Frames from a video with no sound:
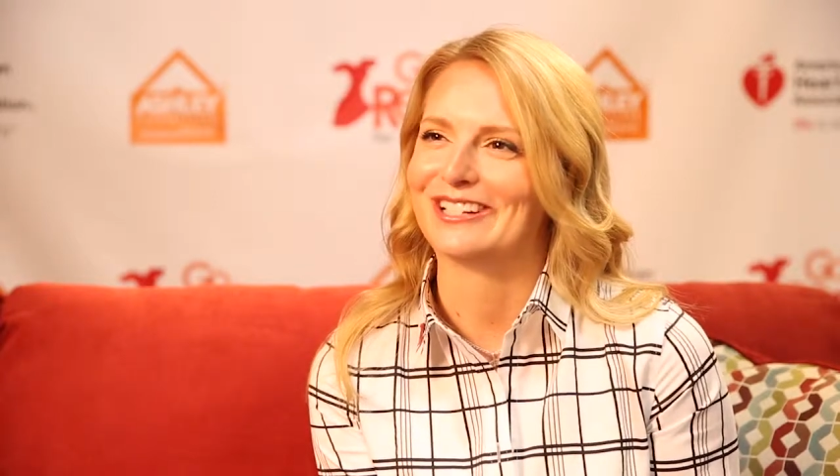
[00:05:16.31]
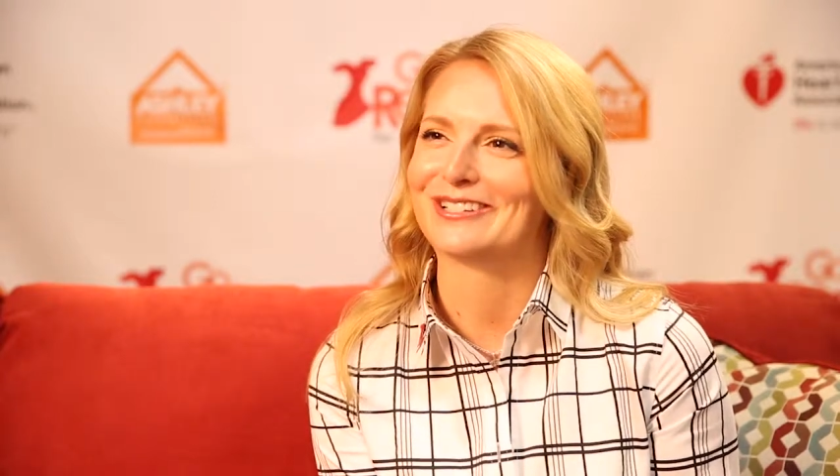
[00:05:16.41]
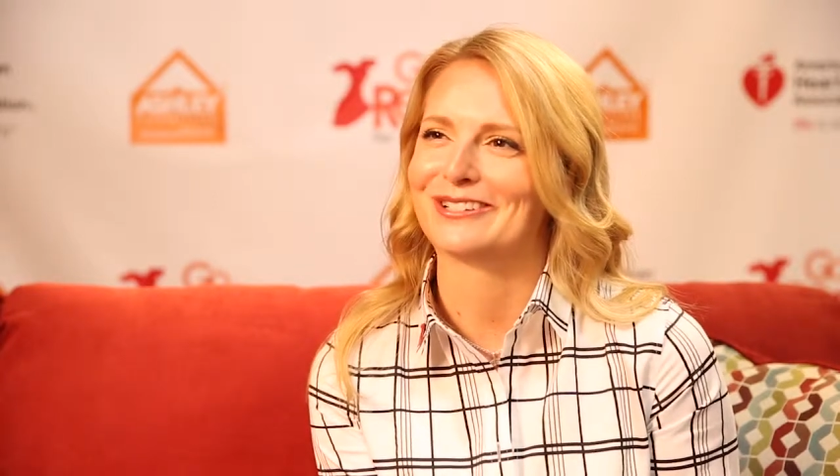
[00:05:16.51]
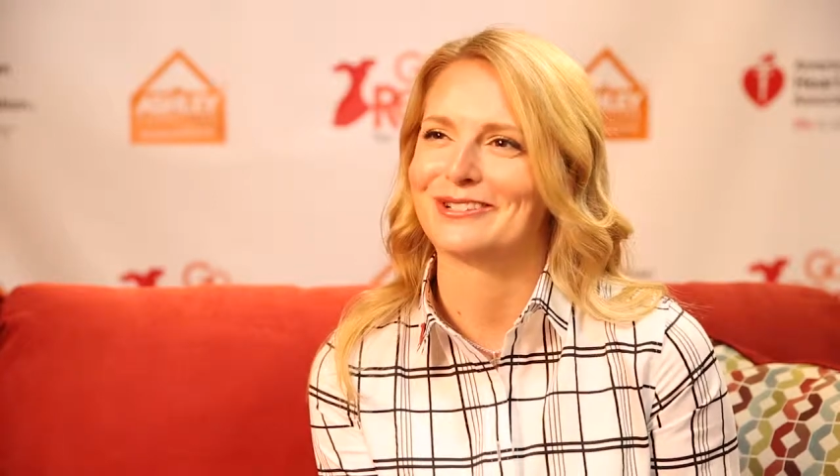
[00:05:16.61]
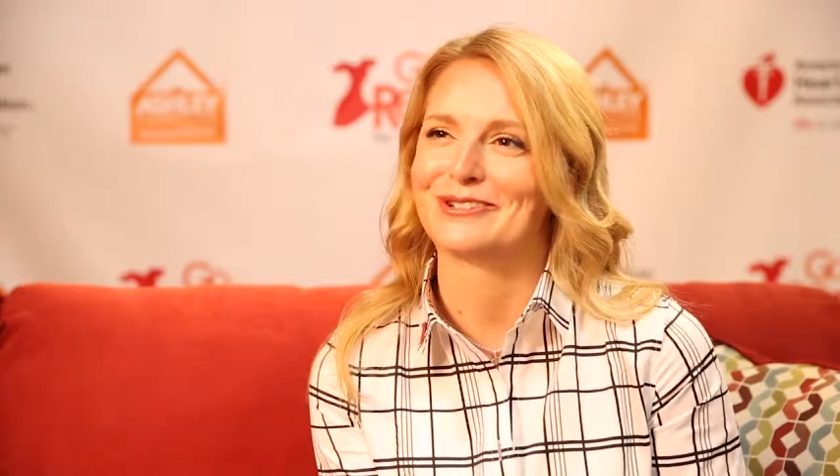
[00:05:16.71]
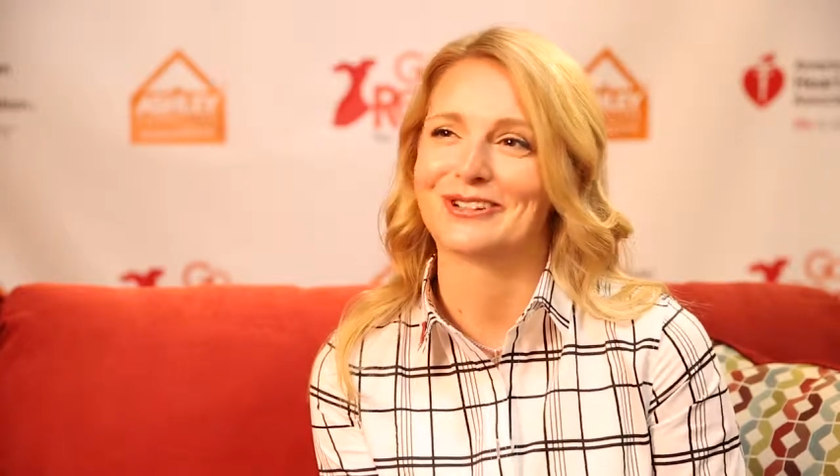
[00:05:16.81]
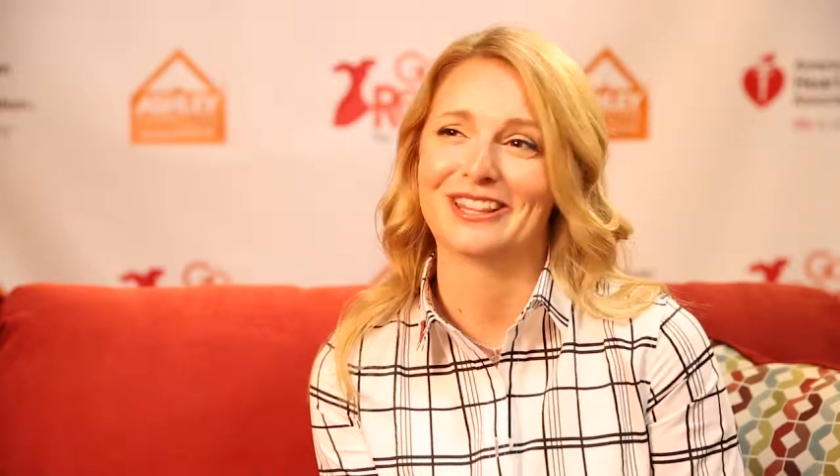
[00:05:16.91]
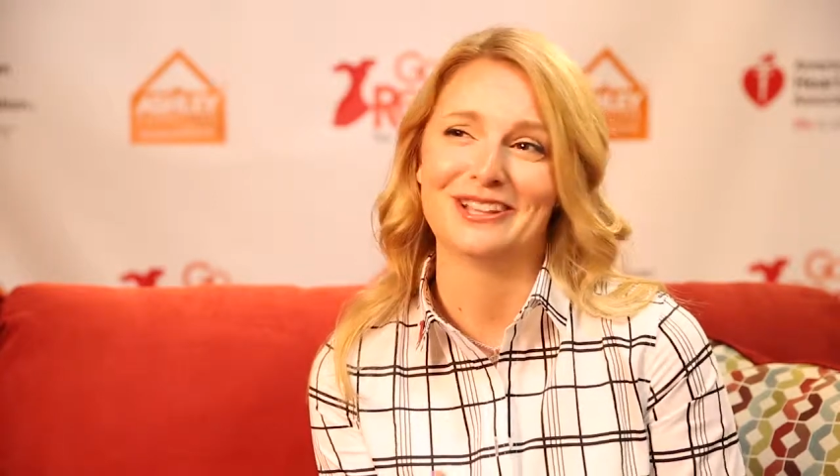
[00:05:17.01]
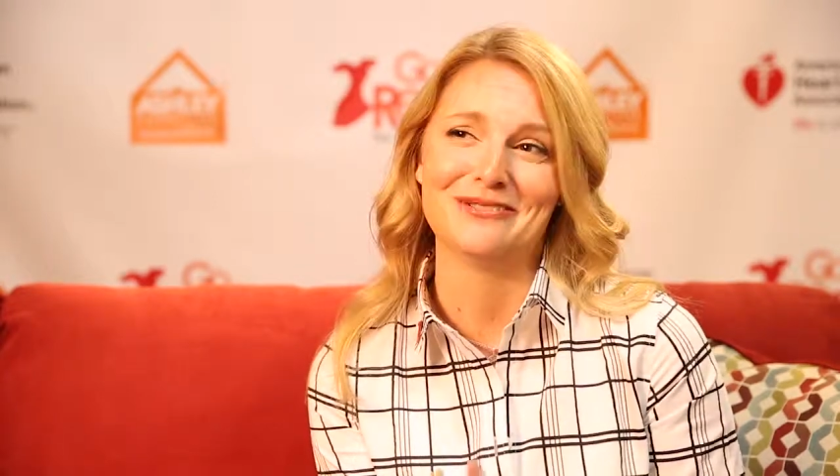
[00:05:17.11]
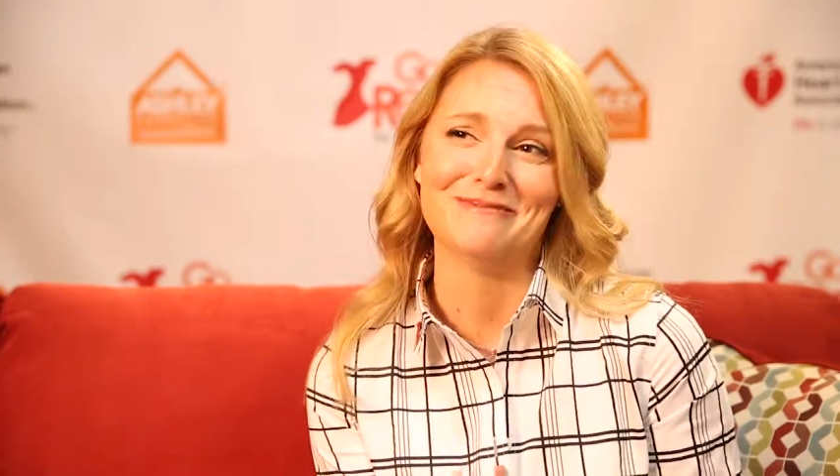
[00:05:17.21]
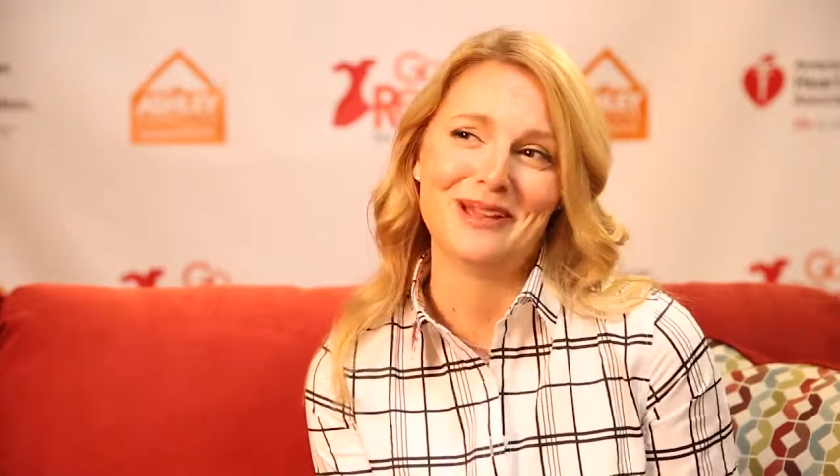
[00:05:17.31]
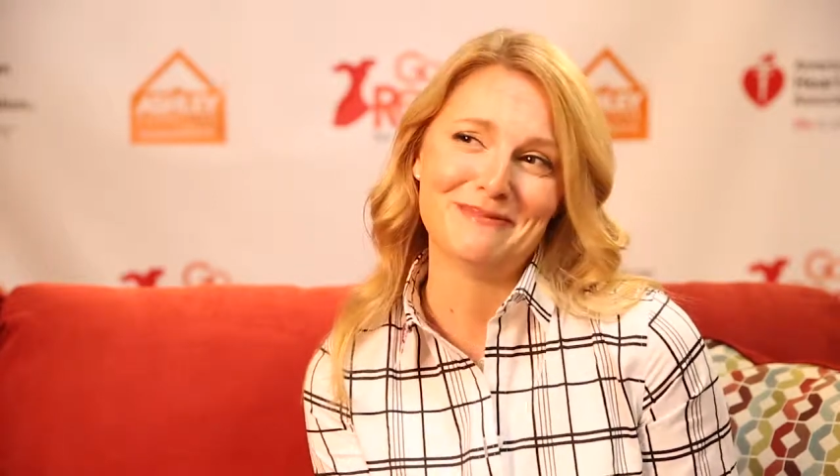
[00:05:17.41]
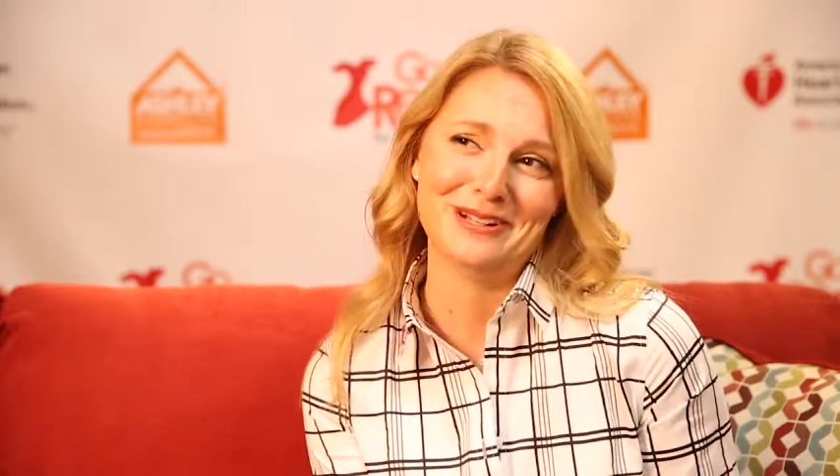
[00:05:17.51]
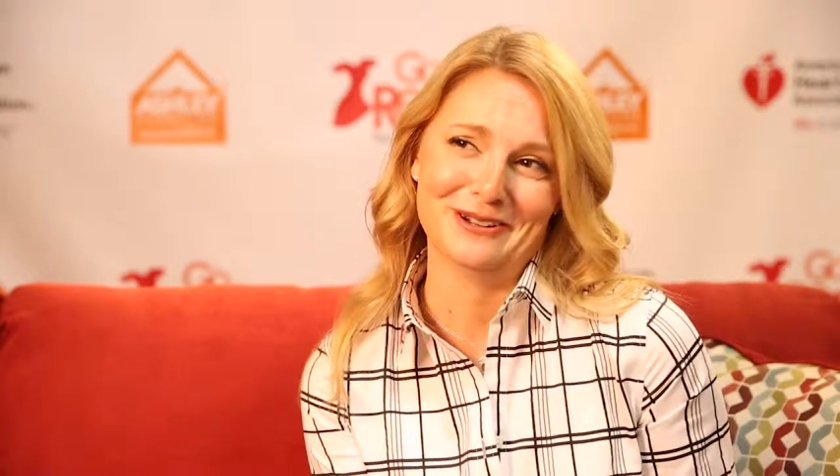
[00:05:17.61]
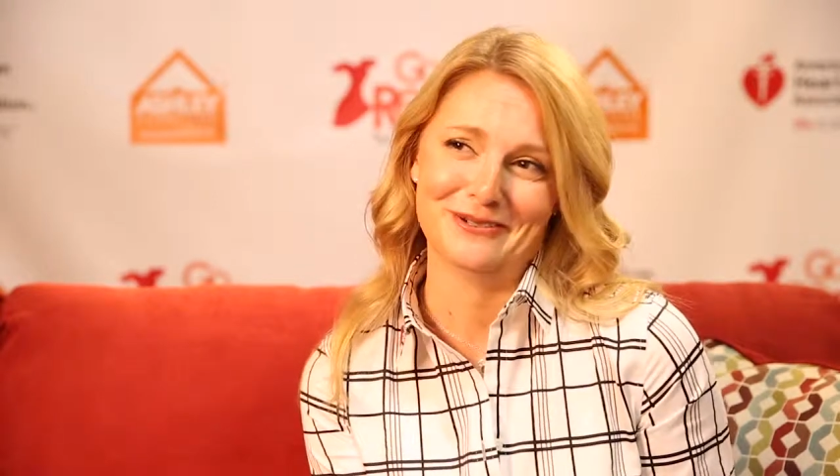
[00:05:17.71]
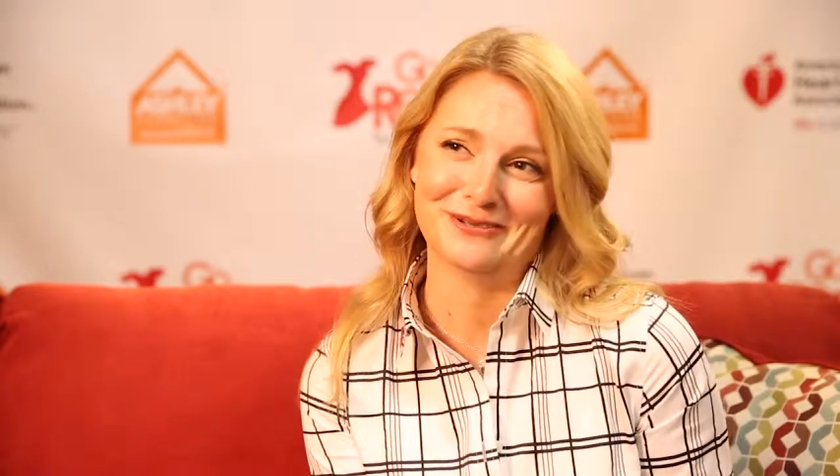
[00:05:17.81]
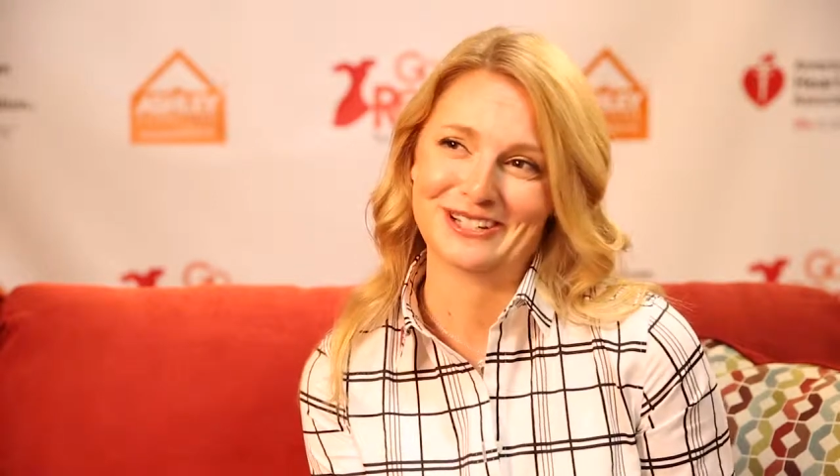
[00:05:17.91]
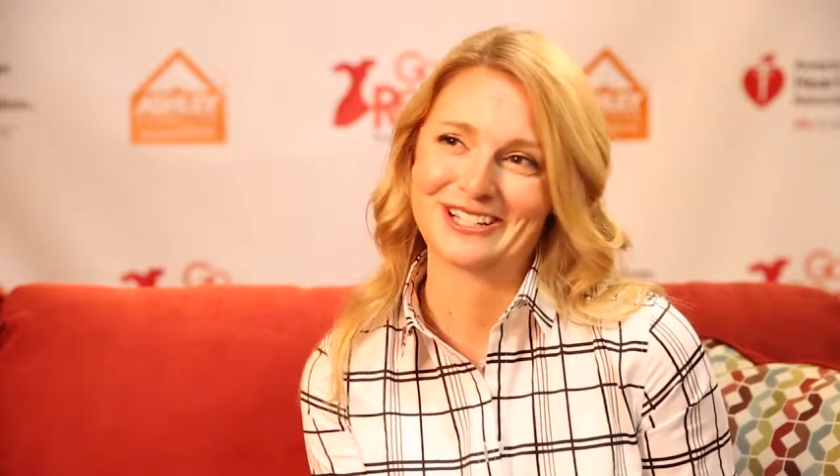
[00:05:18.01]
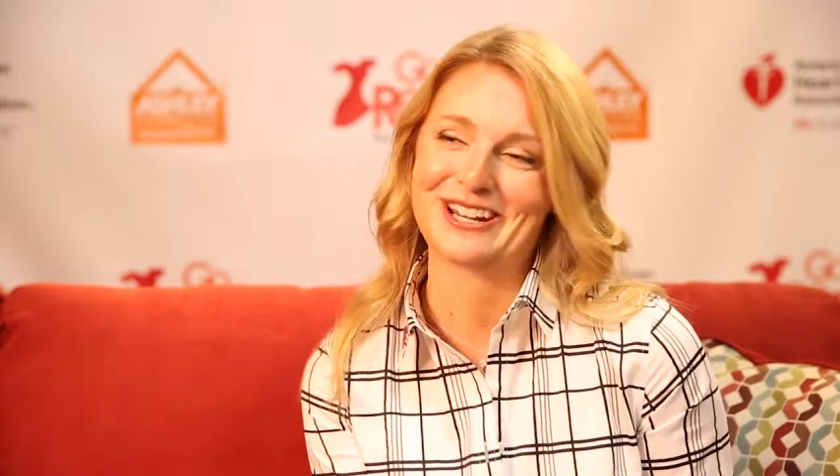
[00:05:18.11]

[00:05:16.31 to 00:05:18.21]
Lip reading: into surgery that you maybe don't want to